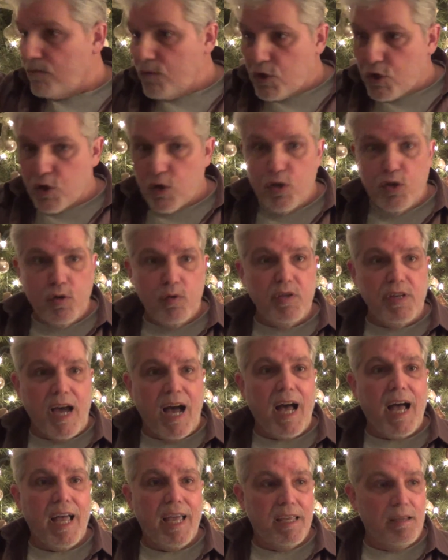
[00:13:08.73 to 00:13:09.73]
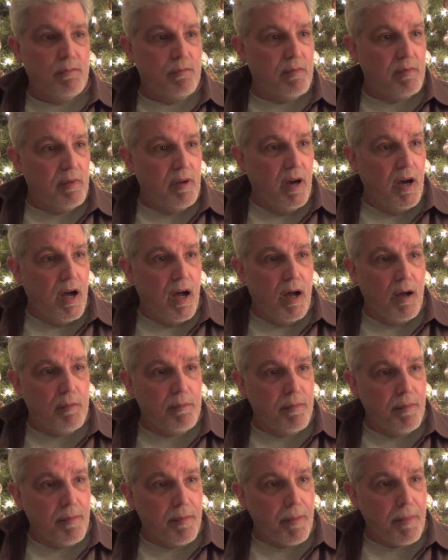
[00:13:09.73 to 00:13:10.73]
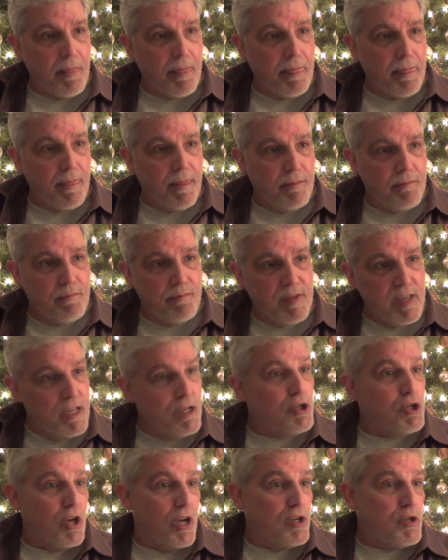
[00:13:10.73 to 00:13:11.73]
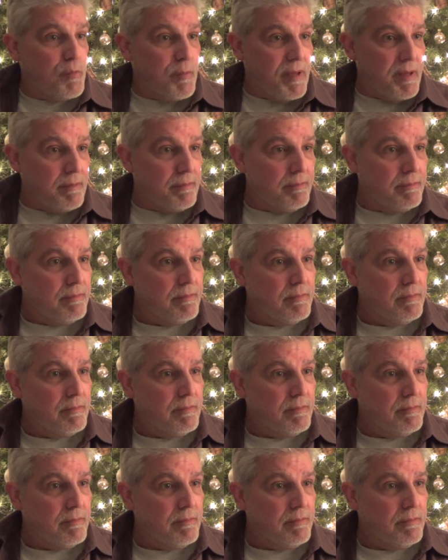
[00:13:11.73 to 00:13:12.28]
should you die um, in judgment